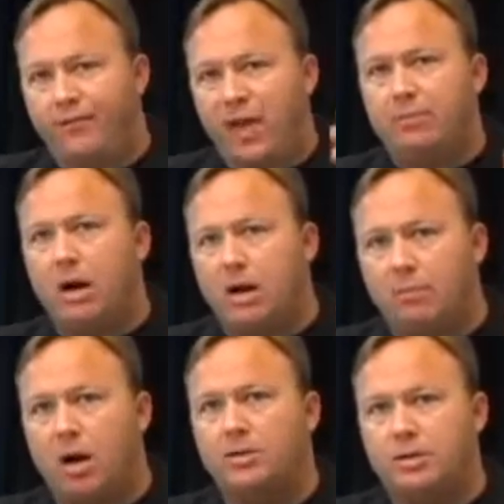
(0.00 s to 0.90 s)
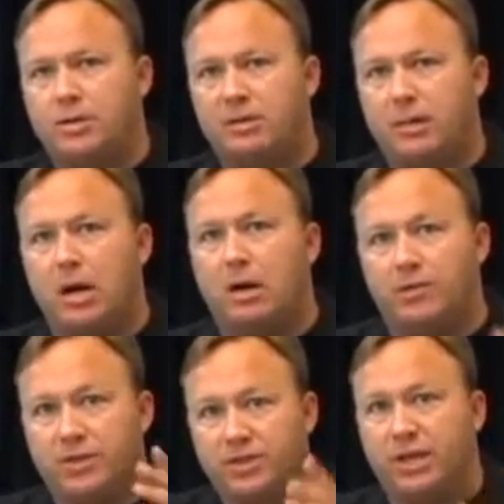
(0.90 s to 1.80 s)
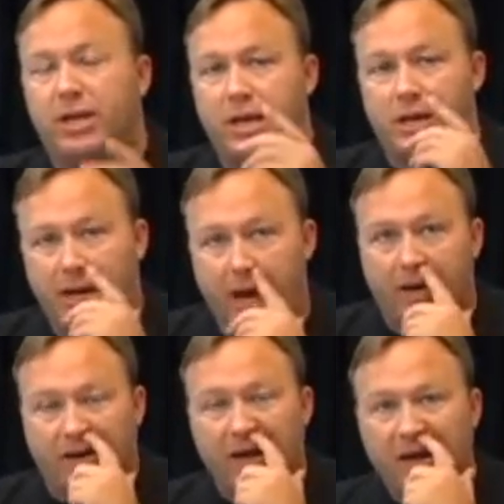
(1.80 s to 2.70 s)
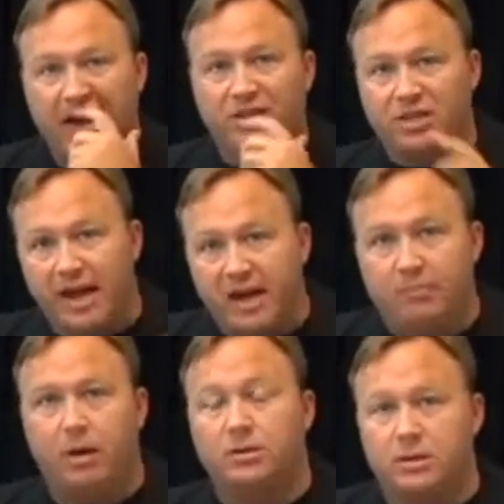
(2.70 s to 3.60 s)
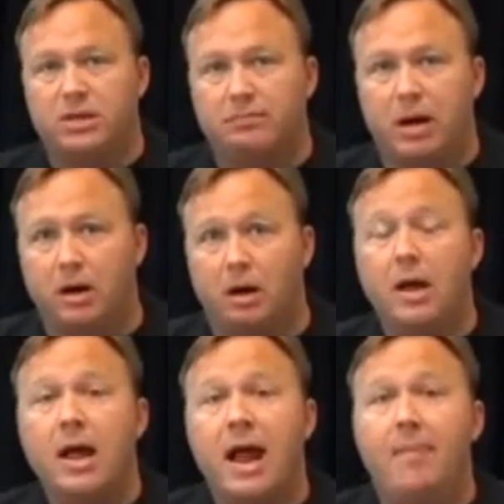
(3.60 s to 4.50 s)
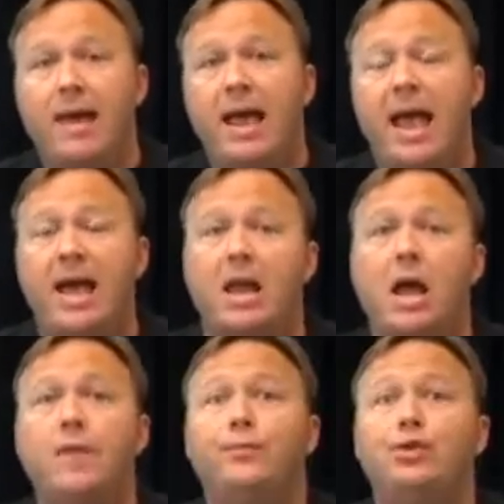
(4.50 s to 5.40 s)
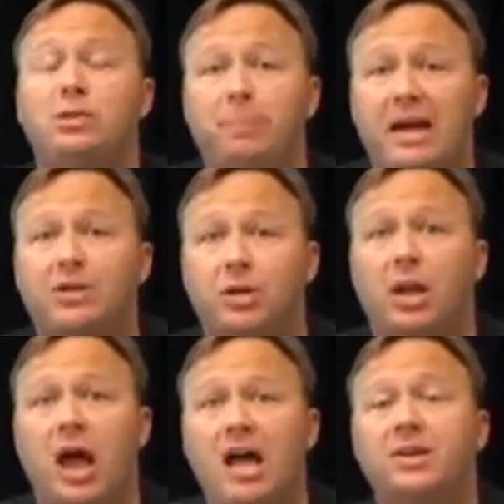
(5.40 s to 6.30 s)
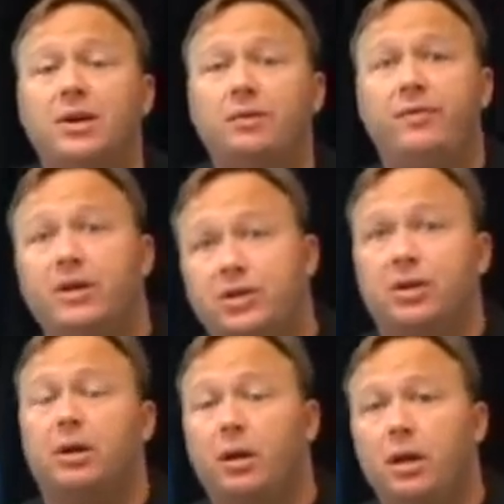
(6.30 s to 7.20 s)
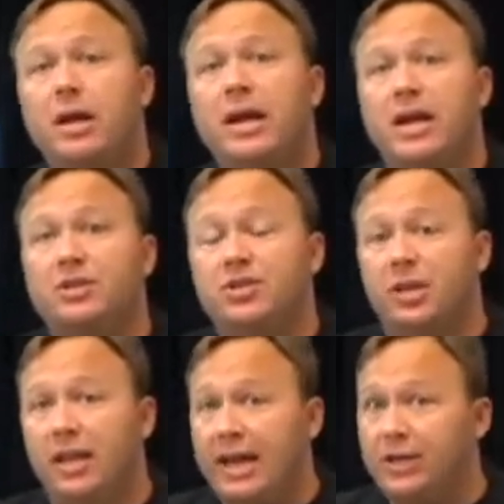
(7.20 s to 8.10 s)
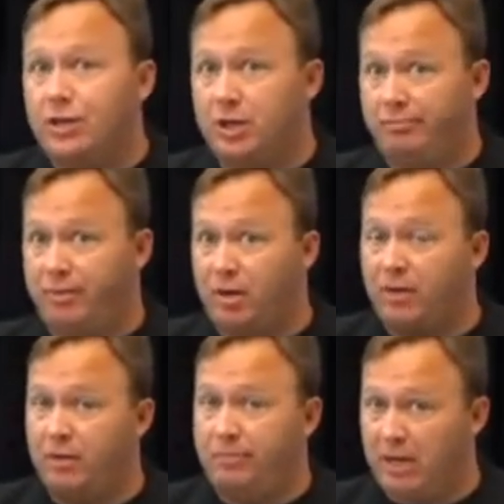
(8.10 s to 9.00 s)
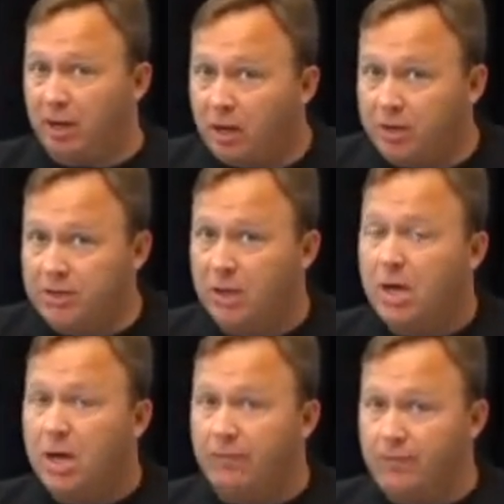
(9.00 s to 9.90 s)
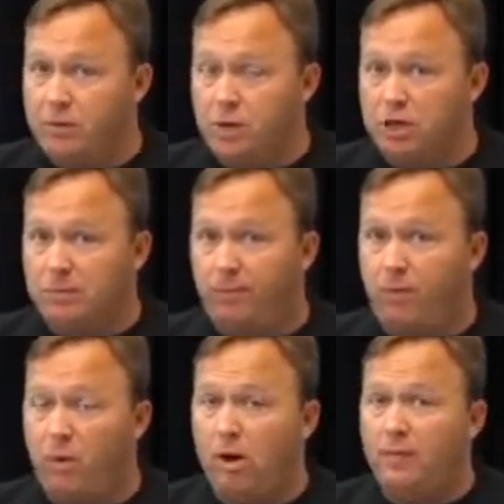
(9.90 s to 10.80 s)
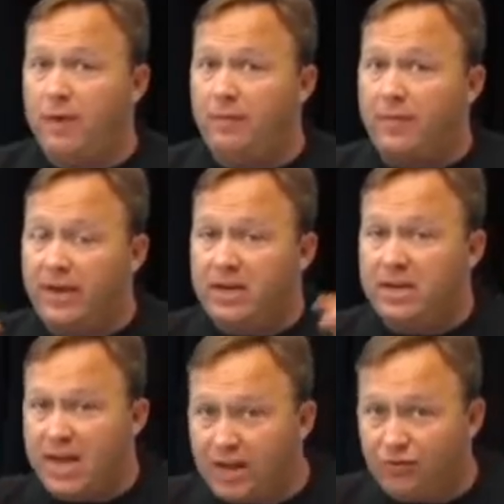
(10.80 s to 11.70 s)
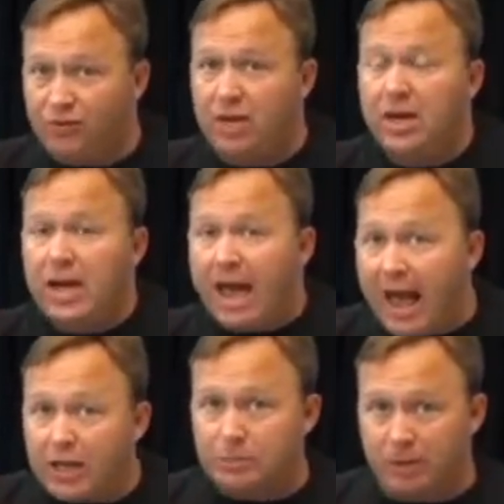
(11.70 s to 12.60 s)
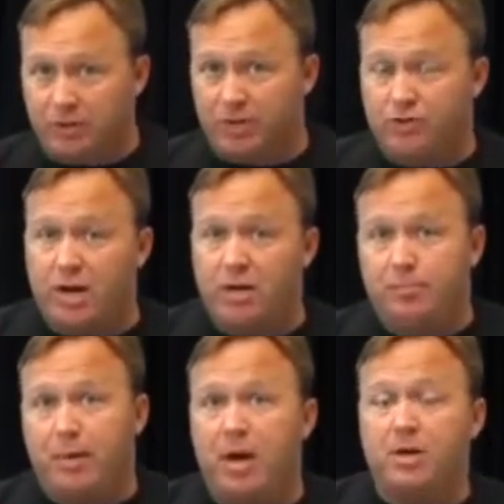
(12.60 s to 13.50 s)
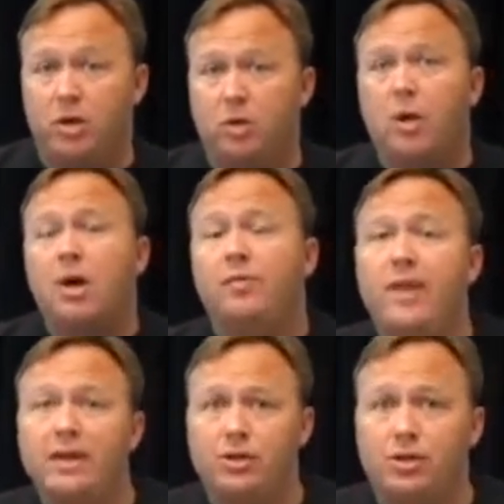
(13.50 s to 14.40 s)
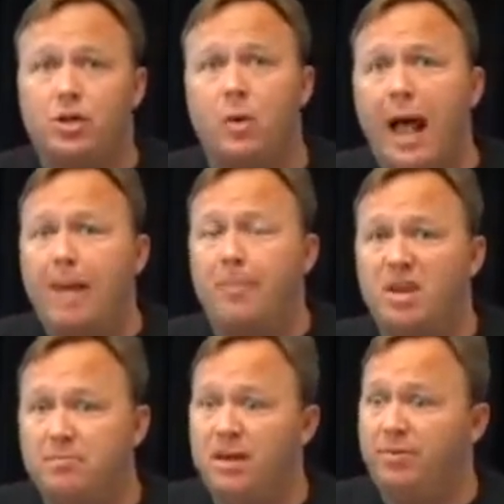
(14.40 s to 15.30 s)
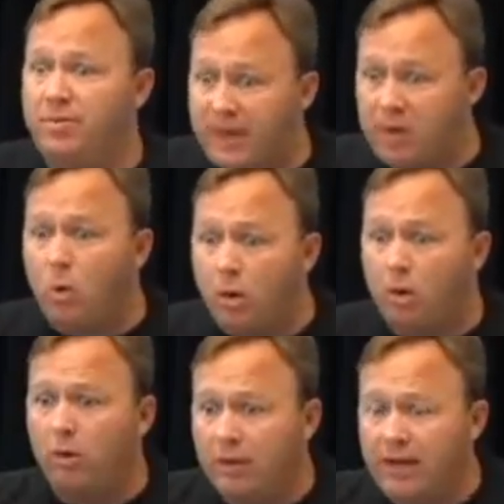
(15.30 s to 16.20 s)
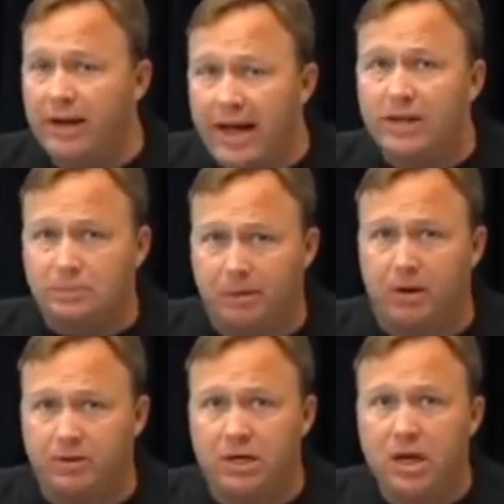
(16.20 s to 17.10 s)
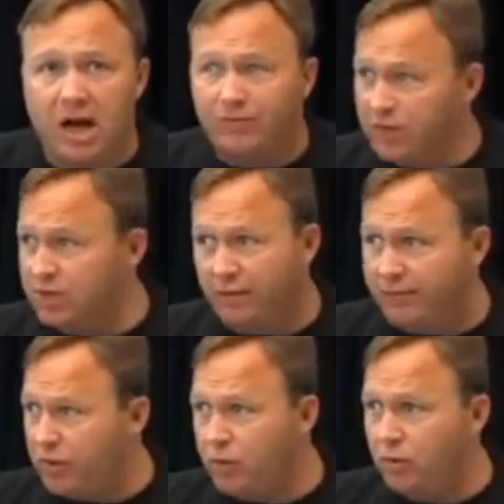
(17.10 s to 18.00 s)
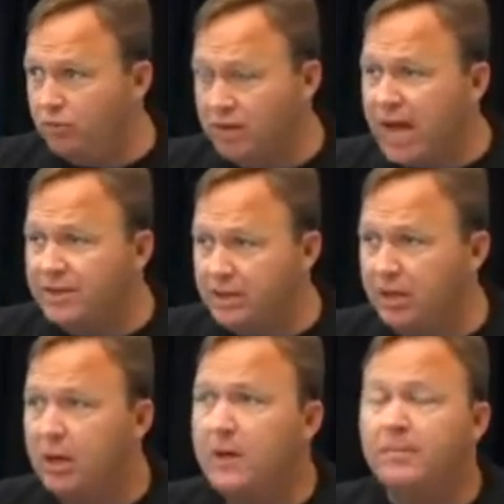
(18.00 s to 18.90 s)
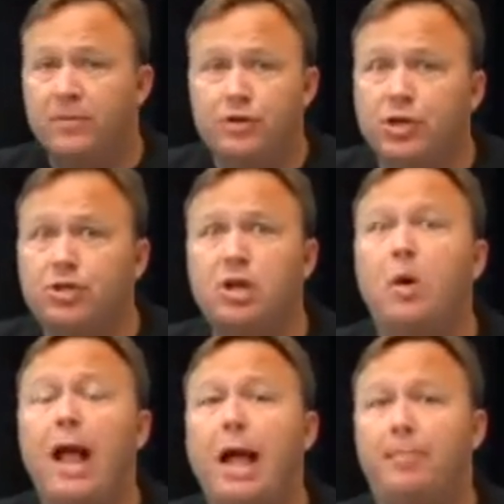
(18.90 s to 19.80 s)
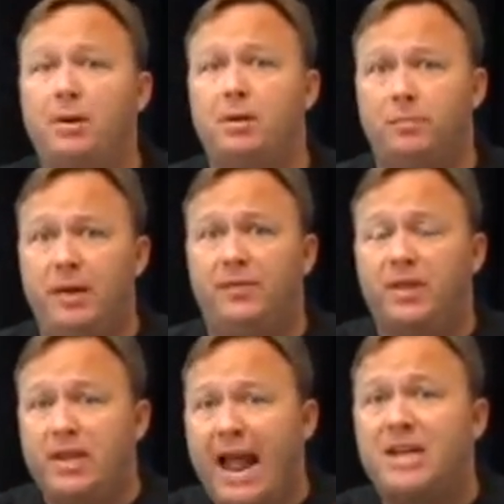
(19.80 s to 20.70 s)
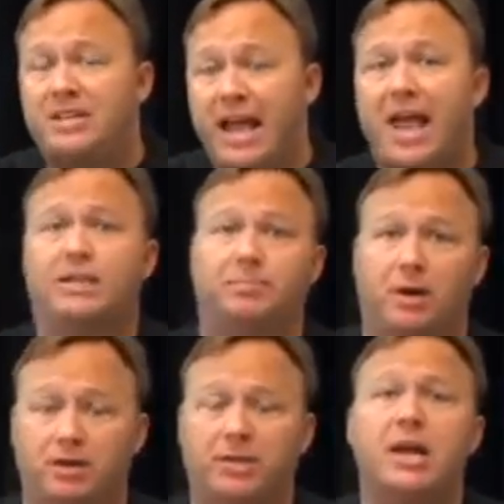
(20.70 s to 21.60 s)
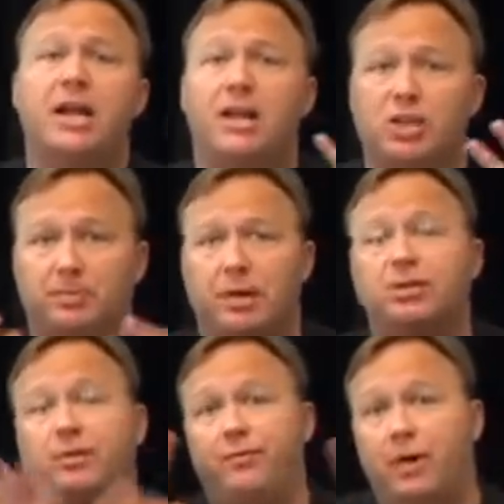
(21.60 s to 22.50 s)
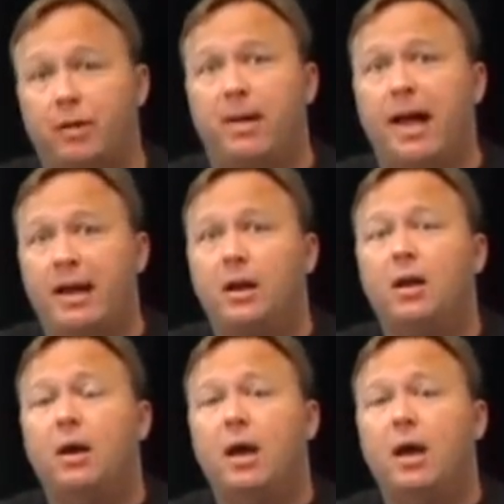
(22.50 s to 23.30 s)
the FEMA emergency bunker, the city and county and state emergency bunker, and they had special unconventional insulation put on the pillars a few years before, and then the NIST experts that try to debunk you, they just so happen to be the world-leading experts of just a few dozen, just so happen to be the NASA experts in explosive thermite